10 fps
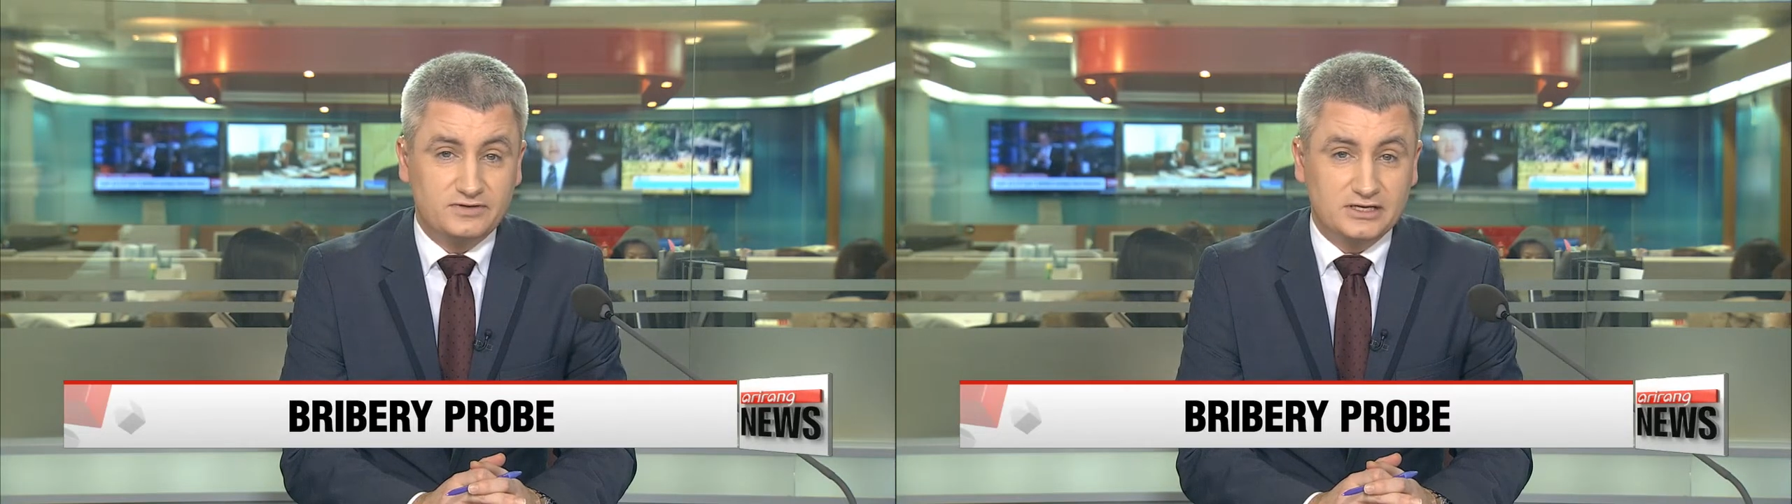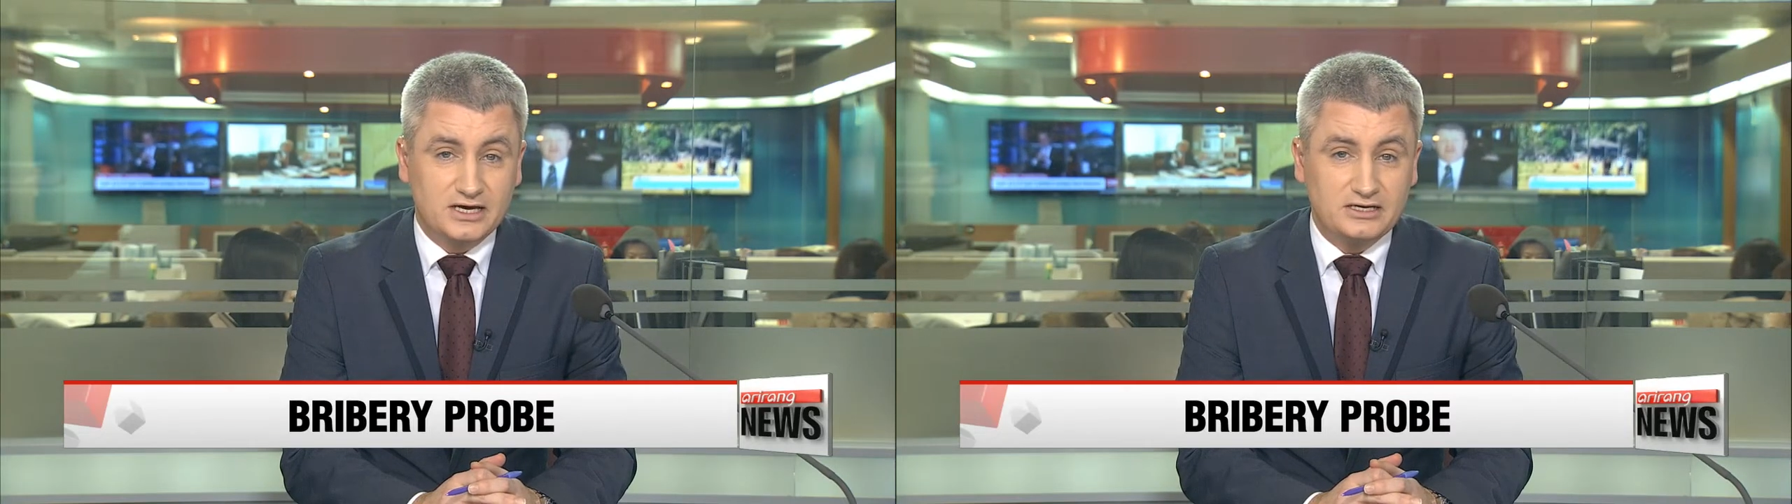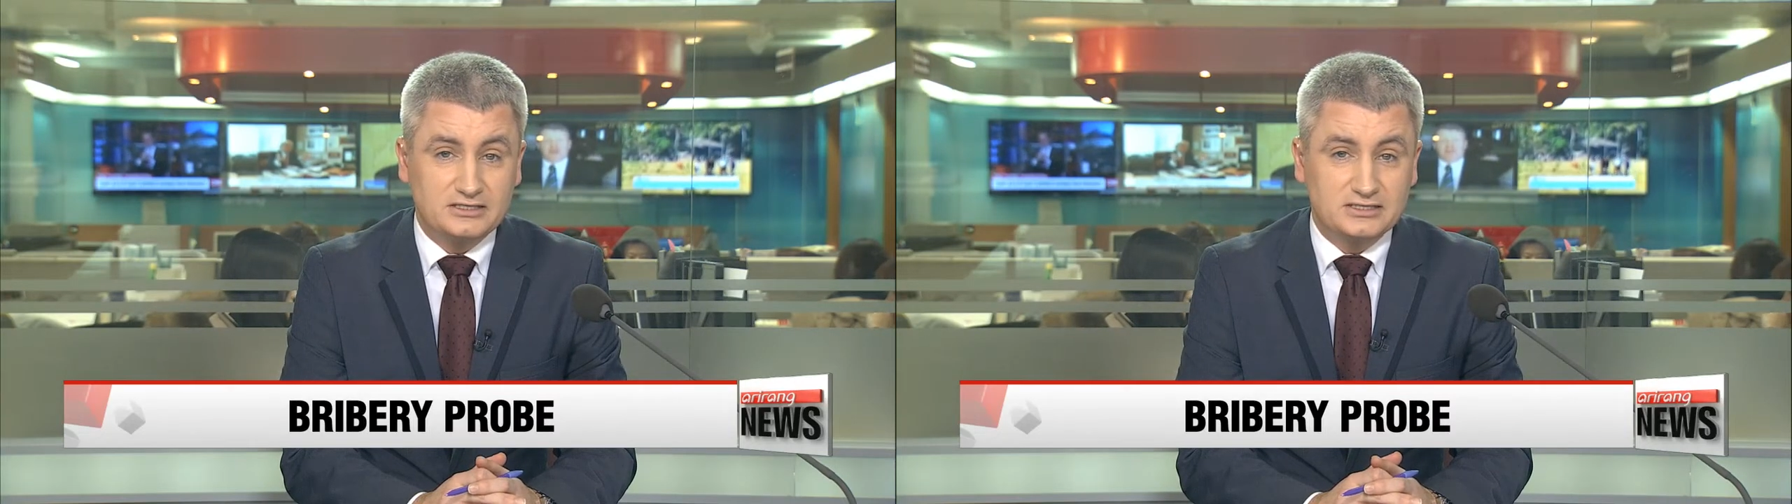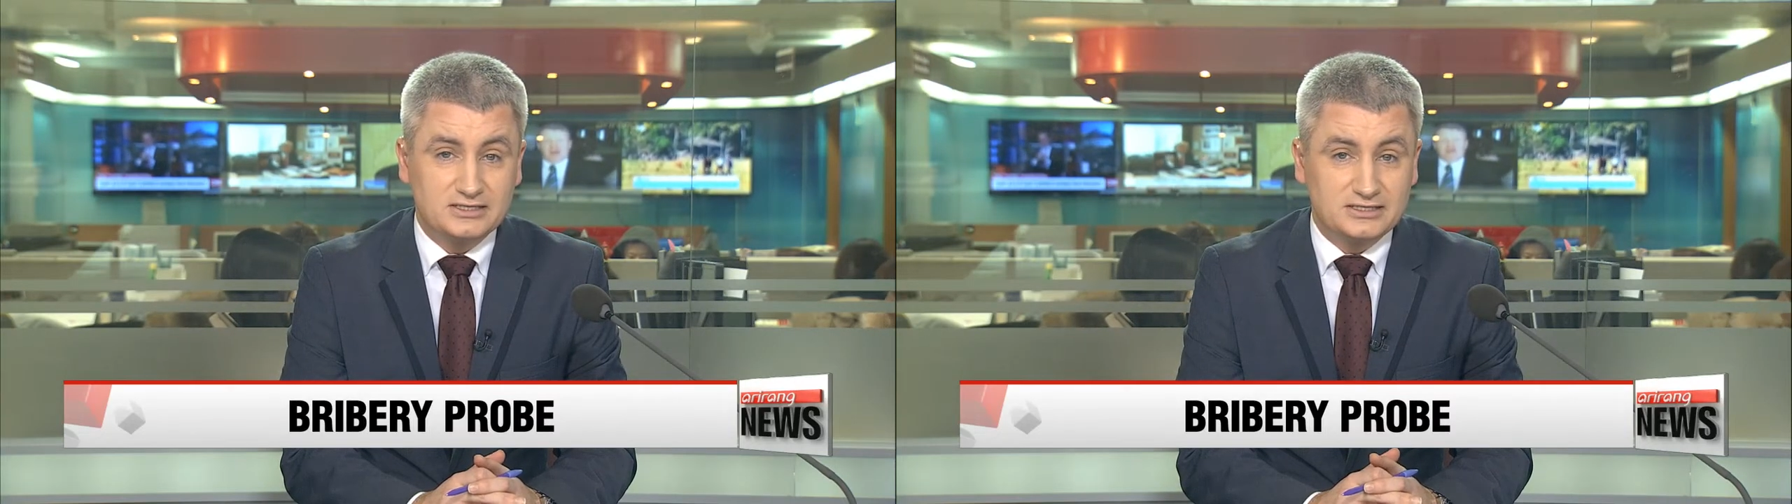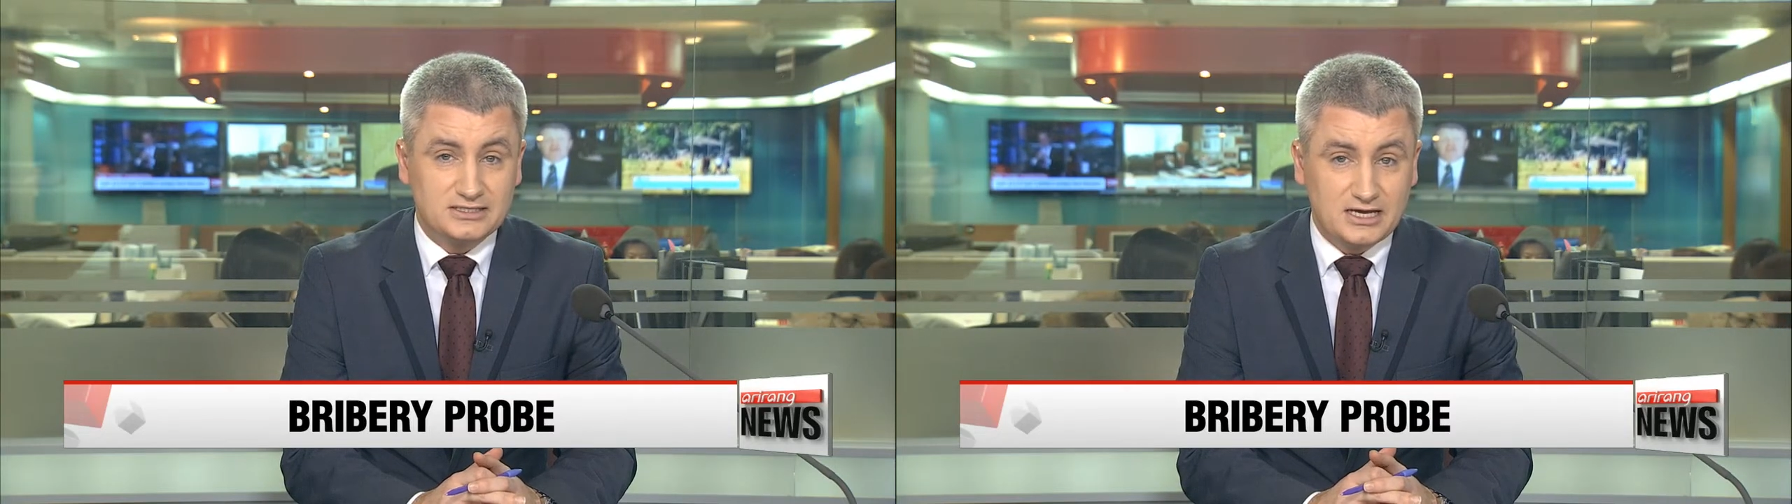case
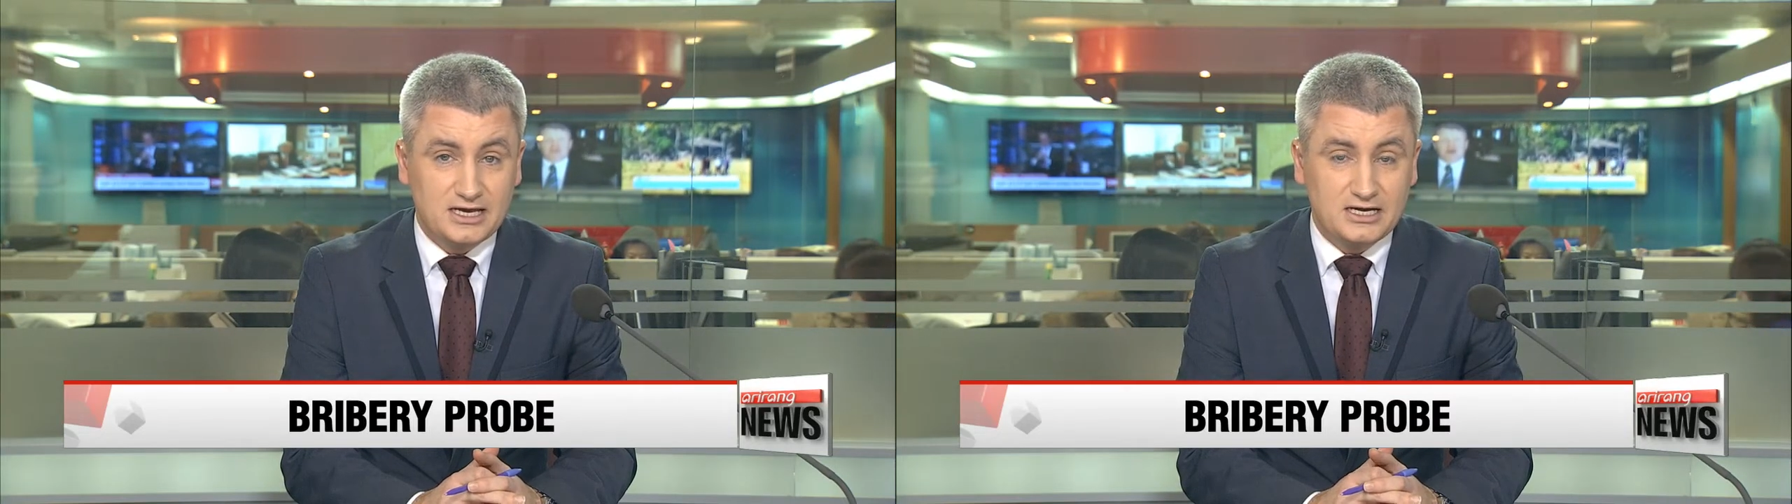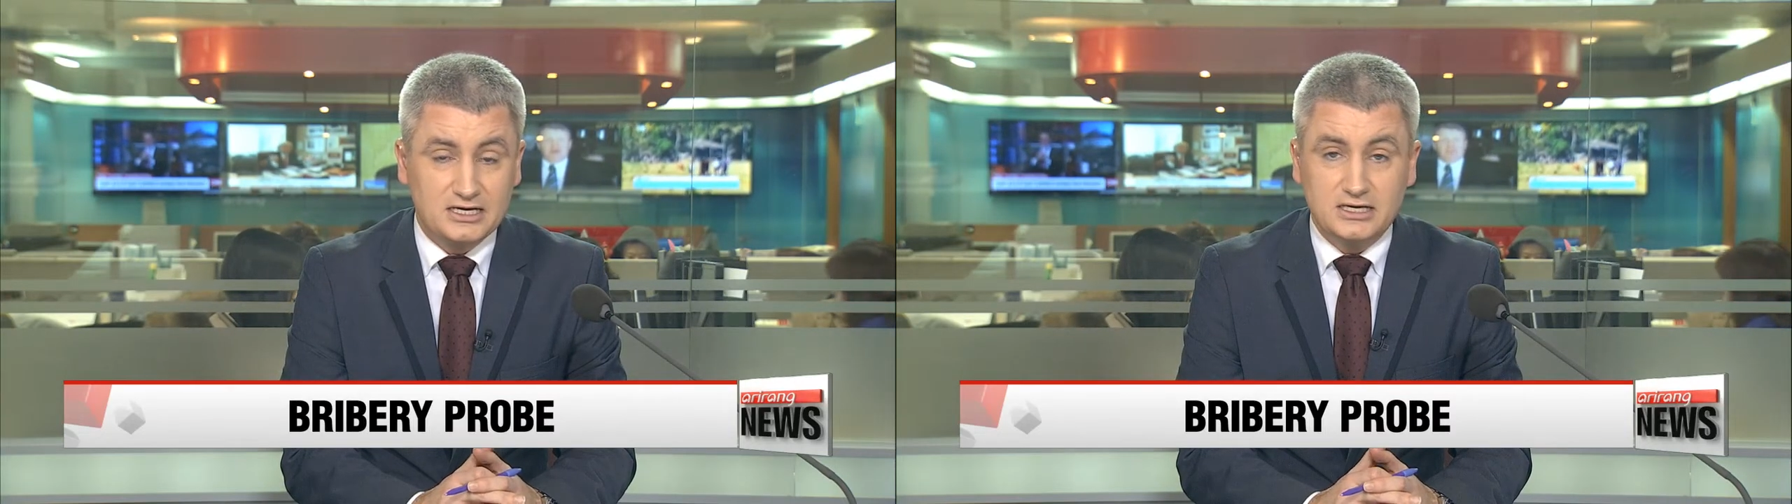and saying